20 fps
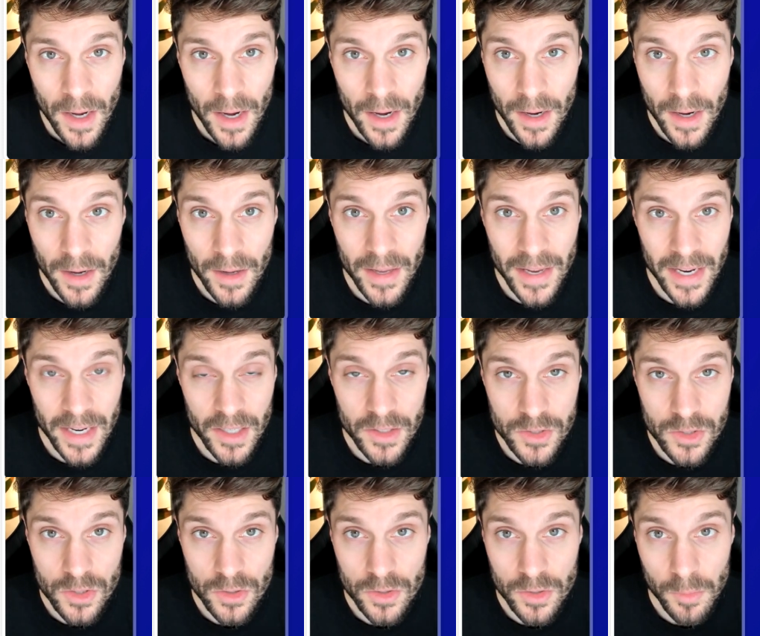uh, a
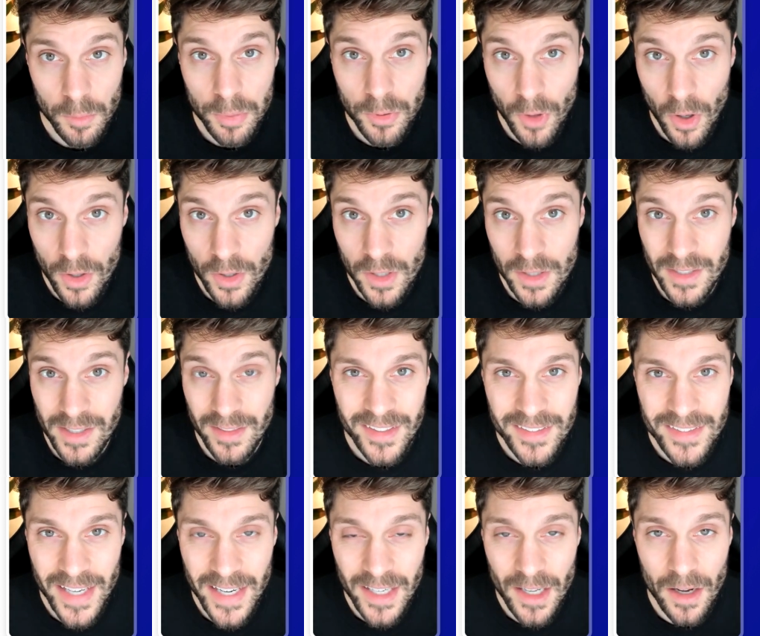certain product, the
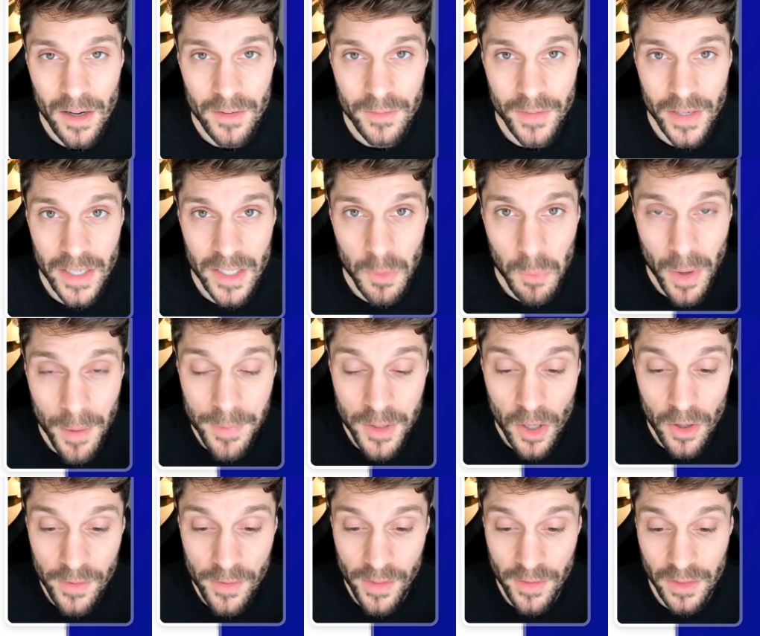date of a
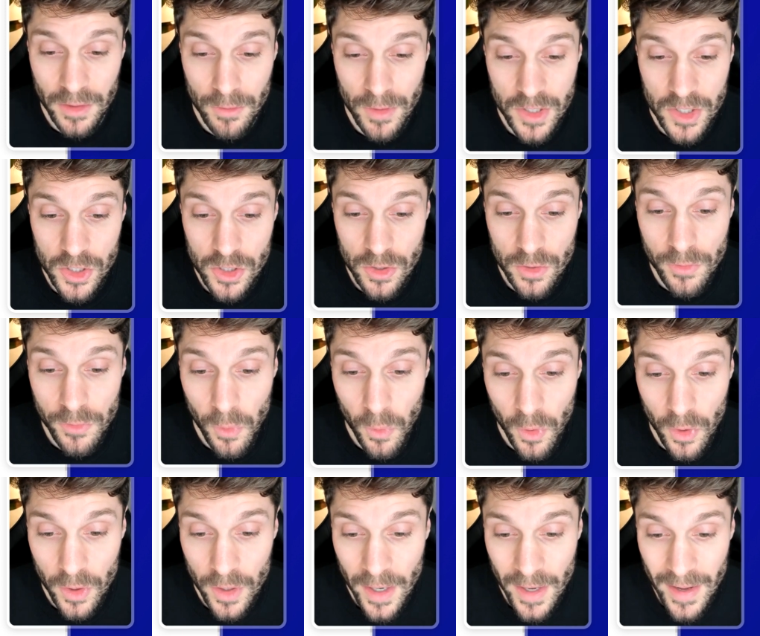webinar that they registered
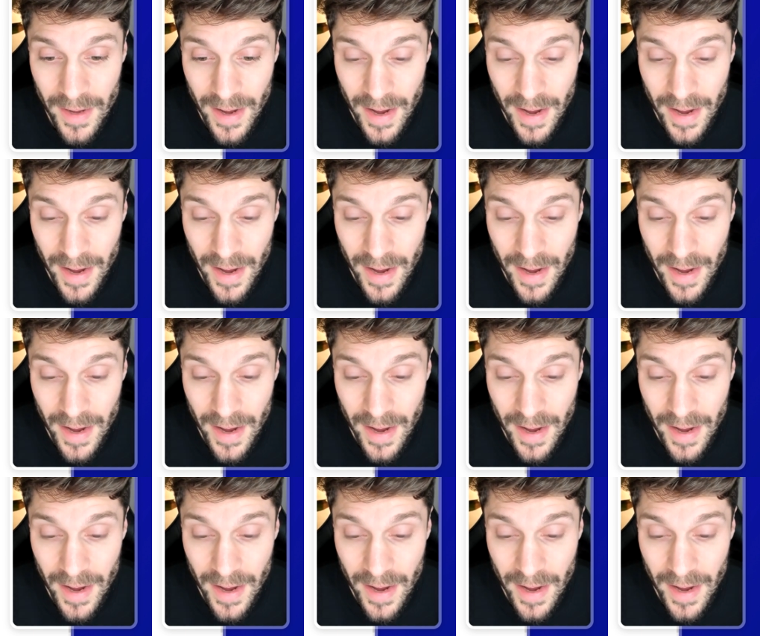for,